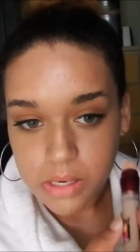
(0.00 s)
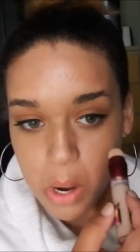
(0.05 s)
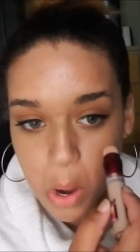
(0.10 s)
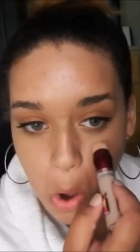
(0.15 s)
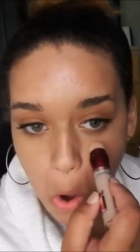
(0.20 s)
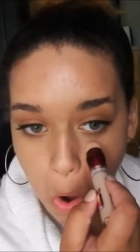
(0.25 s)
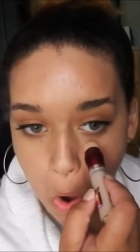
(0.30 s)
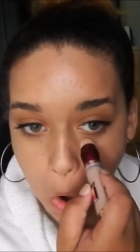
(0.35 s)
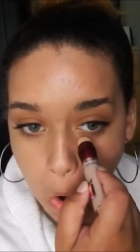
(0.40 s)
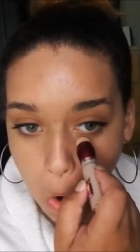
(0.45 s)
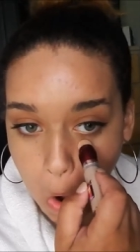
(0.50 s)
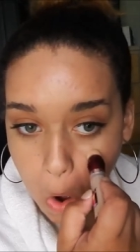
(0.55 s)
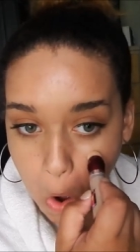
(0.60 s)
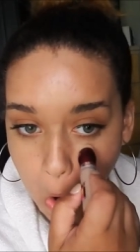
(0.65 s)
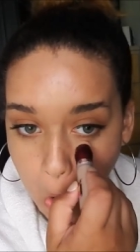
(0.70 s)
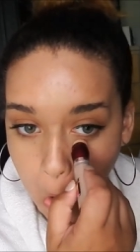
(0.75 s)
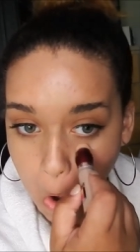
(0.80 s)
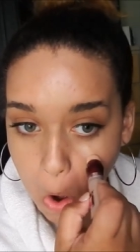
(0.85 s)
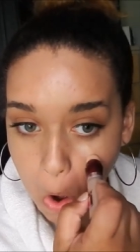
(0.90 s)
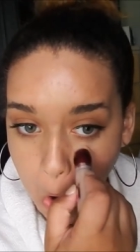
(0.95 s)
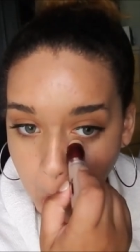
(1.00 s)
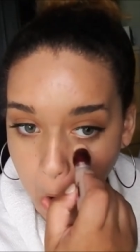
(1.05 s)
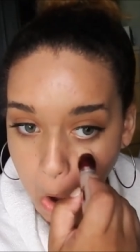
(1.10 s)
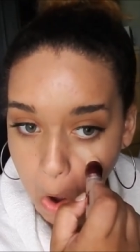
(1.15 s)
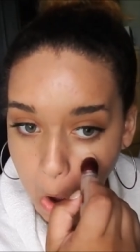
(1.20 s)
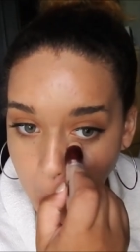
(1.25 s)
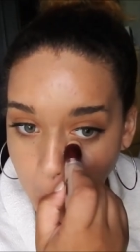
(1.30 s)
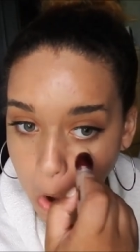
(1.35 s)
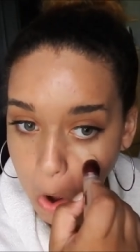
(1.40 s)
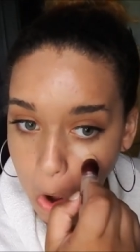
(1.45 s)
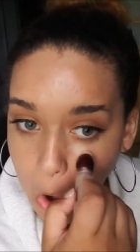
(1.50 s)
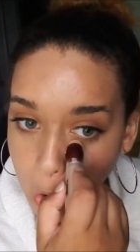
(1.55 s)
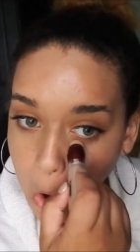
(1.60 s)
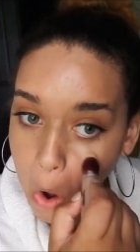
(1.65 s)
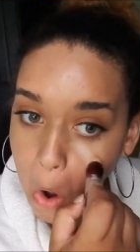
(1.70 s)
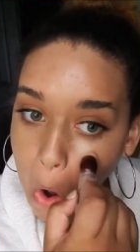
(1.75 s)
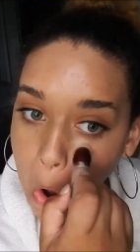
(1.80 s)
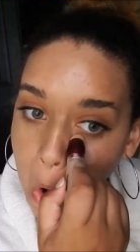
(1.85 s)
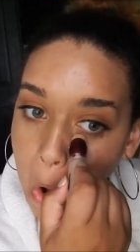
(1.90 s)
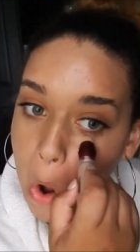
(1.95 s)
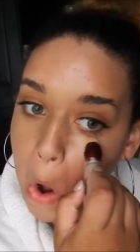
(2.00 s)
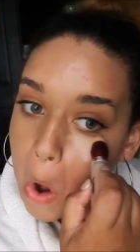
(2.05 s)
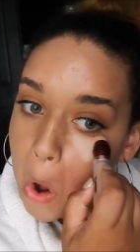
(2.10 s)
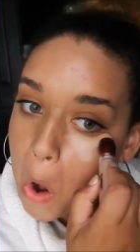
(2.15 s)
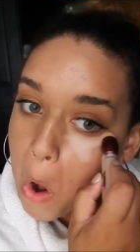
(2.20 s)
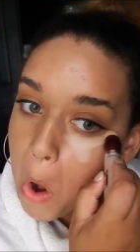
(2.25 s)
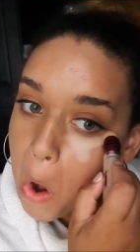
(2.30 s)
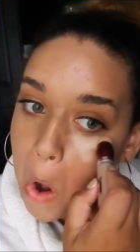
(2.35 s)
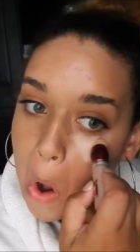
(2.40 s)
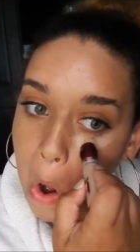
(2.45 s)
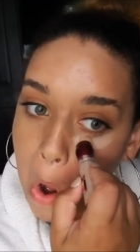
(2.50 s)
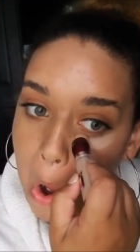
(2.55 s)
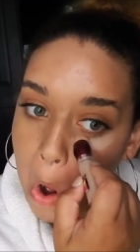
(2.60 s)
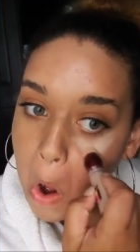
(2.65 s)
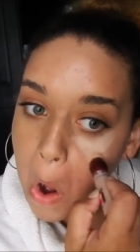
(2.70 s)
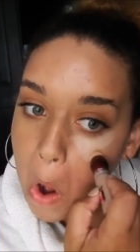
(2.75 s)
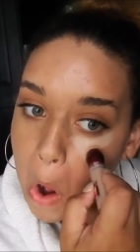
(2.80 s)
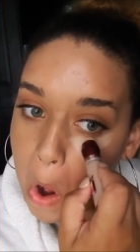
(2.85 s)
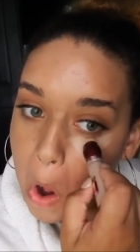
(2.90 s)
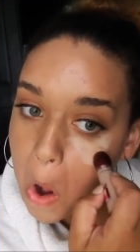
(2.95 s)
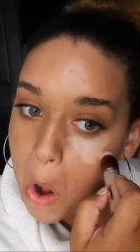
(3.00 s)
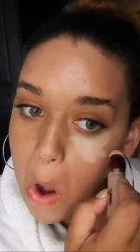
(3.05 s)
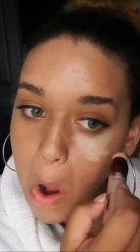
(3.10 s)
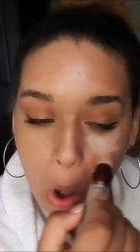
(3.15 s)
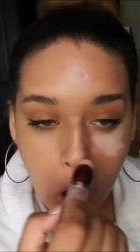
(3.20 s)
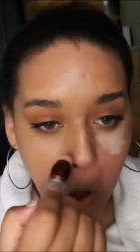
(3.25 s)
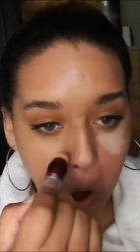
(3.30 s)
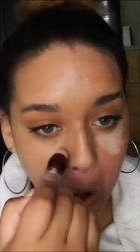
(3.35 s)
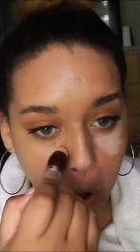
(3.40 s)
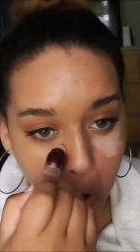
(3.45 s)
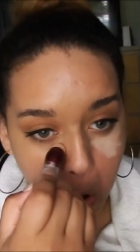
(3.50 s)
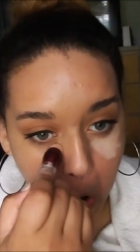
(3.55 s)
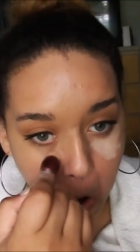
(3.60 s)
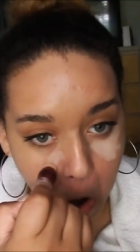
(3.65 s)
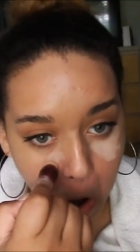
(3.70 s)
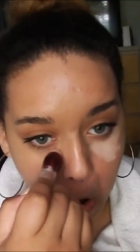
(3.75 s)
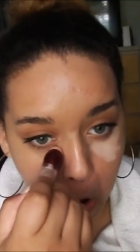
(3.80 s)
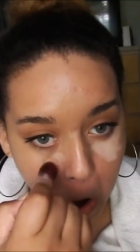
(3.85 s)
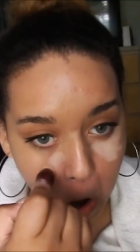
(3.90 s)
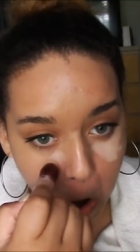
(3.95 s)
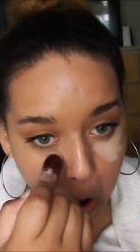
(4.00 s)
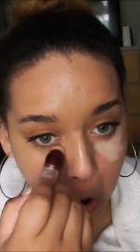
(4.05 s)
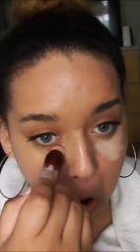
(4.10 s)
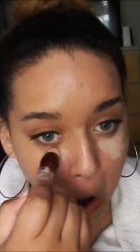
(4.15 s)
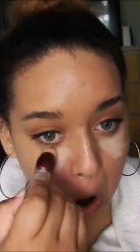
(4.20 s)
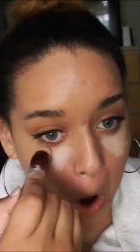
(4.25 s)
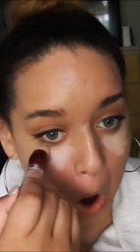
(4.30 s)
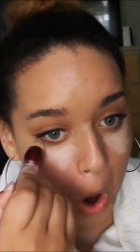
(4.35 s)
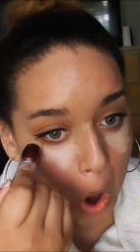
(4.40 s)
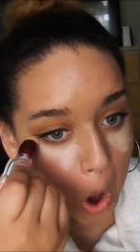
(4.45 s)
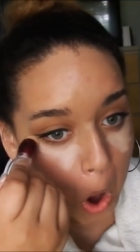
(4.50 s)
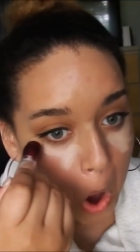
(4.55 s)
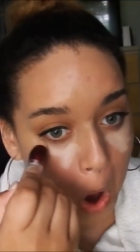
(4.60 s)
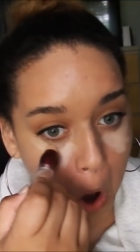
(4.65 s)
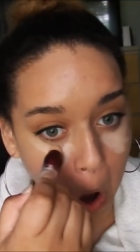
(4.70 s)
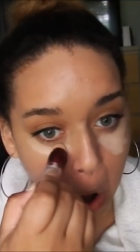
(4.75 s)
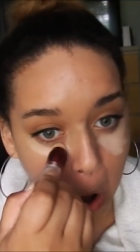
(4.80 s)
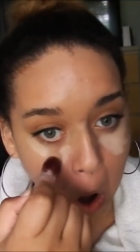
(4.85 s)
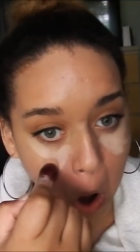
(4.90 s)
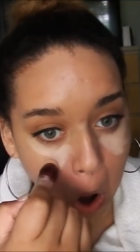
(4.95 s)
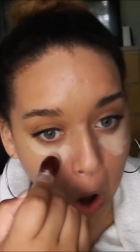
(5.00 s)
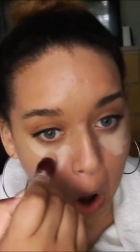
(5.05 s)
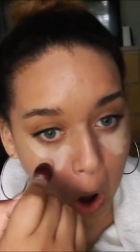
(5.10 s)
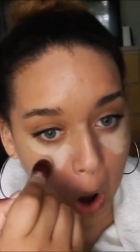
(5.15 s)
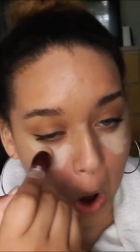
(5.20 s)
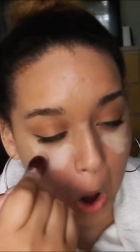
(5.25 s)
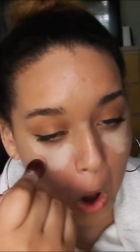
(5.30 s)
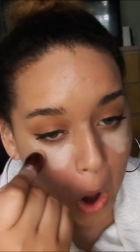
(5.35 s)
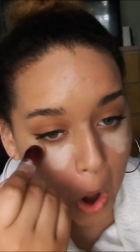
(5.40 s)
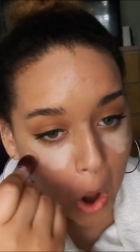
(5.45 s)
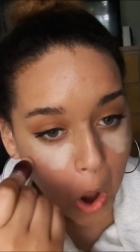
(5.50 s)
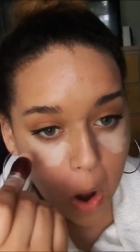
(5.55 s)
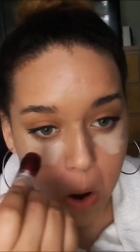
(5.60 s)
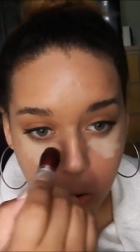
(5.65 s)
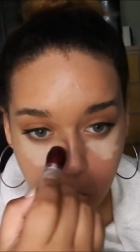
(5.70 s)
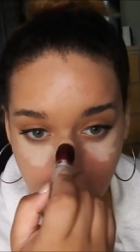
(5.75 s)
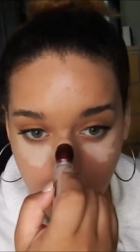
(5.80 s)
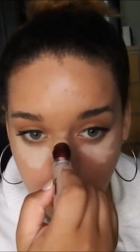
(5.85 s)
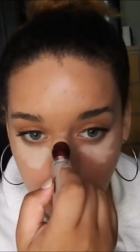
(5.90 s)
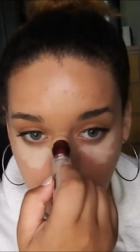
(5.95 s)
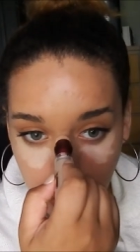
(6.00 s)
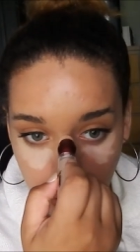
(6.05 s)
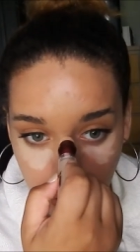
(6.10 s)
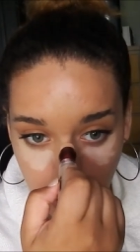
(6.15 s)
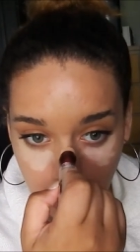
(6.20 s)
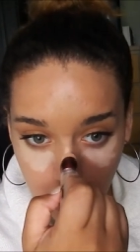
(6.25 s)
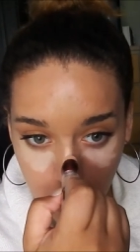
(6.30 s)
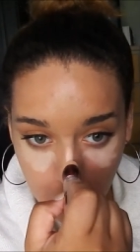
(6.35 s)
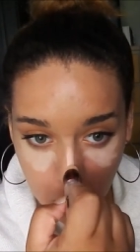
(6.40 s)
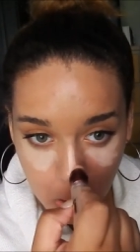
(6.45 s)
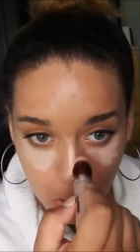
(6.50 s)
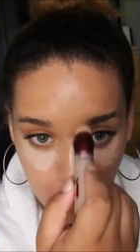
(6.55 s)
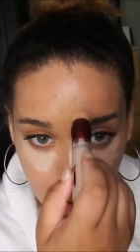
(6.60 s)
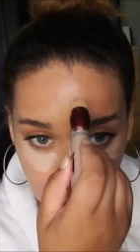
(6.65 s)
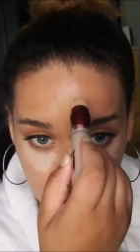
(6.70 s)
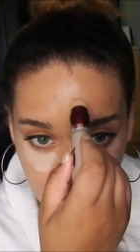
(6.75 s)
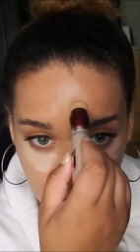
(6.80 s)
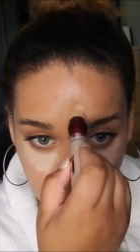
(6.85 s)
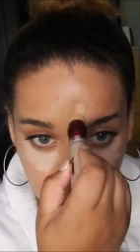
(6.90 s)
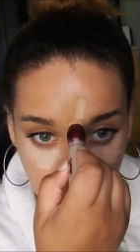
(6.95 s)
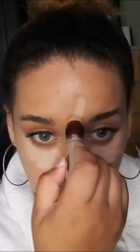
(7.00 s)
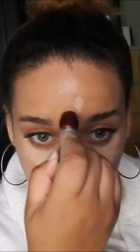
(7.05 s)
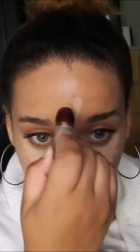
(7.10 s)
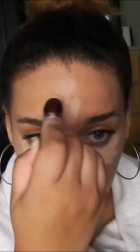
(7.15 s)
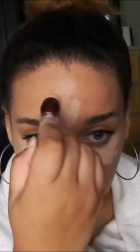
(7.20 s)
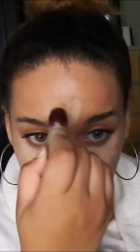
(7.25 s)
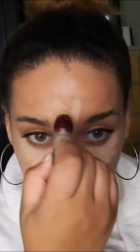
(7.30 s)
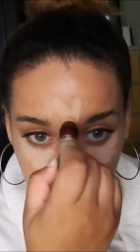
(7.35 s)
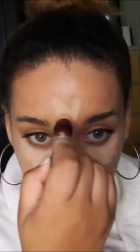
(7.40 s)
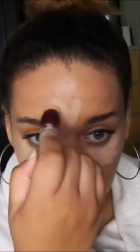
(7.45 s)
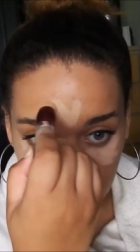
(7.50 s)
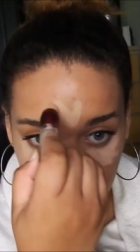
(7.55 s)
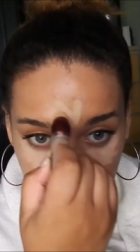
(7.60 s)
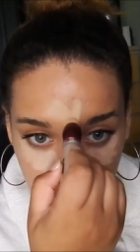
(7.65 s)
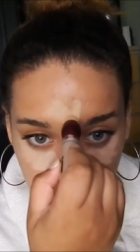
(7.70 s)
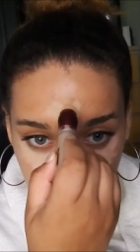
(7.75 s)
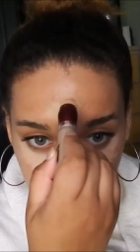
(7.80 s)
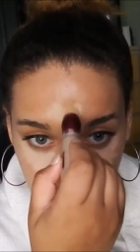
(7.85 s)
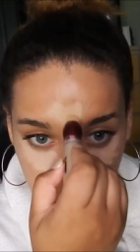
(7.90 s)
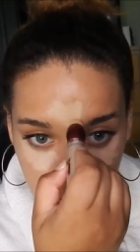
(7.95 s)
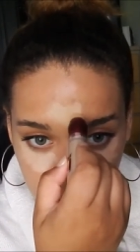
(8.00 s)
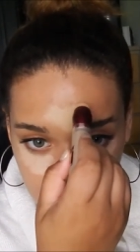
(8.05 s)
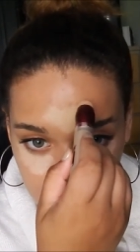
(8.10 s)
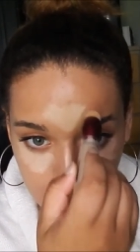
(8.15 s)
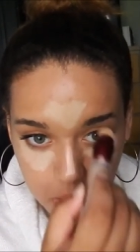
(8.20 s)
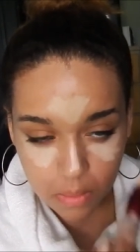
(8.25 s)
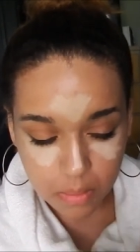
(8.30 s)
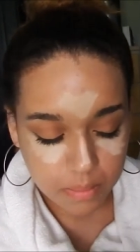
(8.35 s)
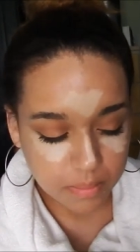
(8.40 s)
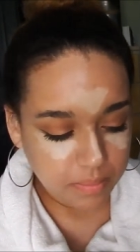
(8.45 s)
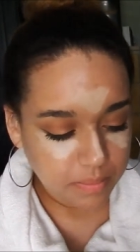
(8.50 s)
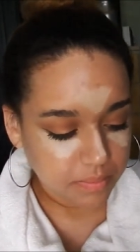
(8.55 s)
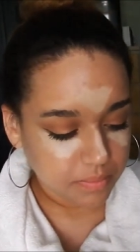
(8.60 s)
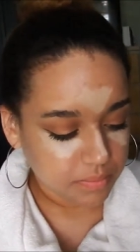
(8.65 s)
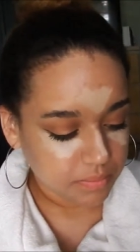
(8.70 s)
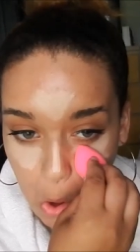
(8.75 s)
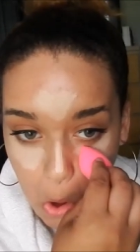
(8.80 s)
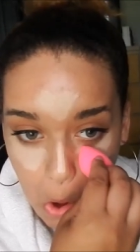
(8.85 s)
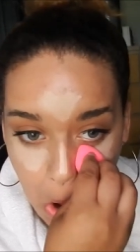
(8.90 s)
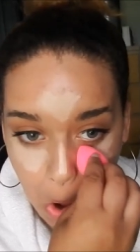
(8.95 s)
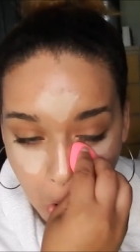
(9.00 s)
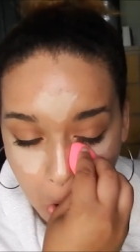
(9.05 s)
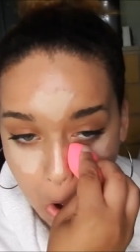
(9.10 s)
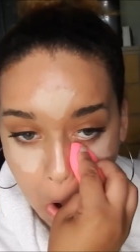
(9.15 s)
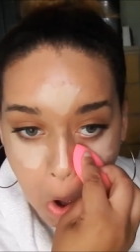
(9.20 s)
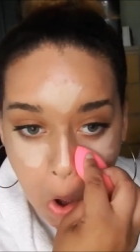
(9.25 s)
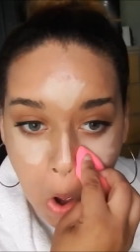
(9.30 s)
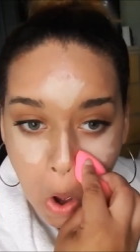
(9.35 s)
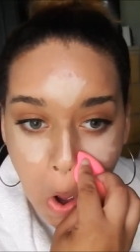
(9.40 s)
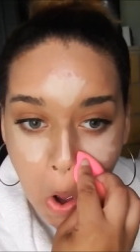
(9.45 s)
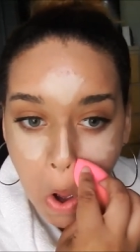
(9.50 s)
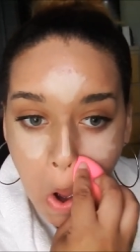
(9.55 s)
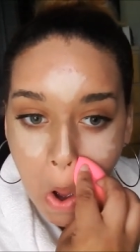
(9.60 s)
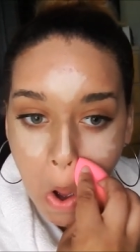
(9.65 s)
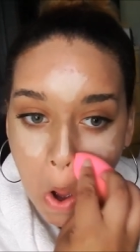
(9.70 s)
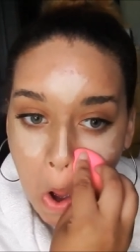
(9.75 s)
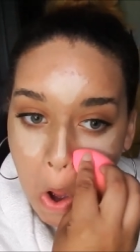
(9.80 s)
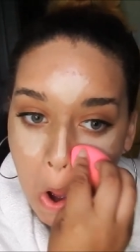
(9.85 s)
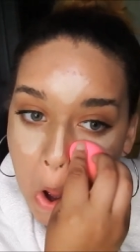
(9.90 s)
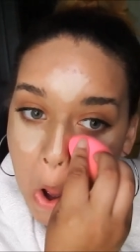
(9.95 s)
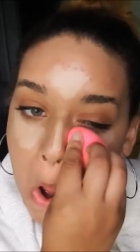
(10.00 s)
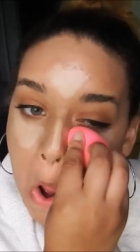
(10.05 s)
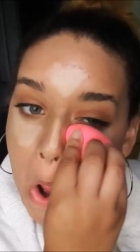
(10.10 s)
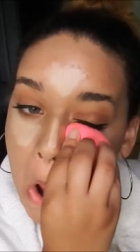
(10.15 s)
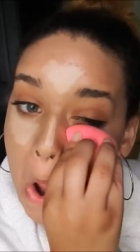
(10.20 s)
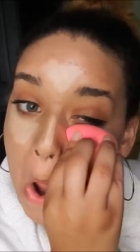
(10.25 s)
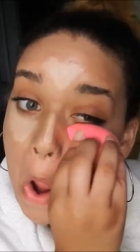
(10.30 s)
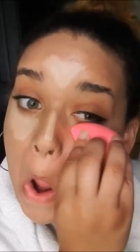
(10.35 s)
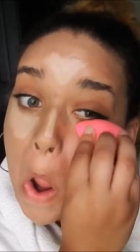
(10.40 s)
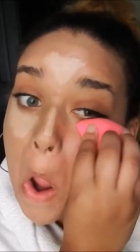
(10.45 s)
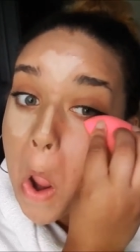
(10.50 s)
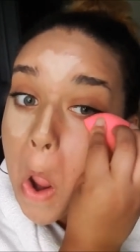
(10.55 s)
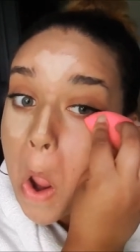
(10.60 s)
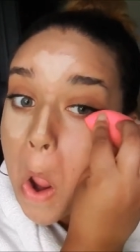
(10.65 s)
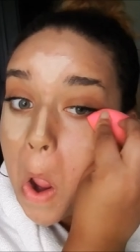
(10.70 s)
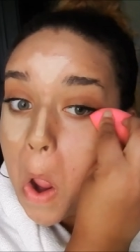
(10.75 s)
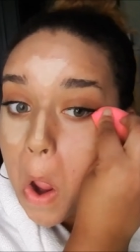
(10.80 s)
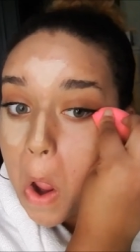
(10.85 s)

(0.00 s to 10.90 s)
Instant Age Rewind. There we go. Um, in light pale. At first, this color was always harder for me to blend in, and that's because I didn't have the right proper tool because how light it was.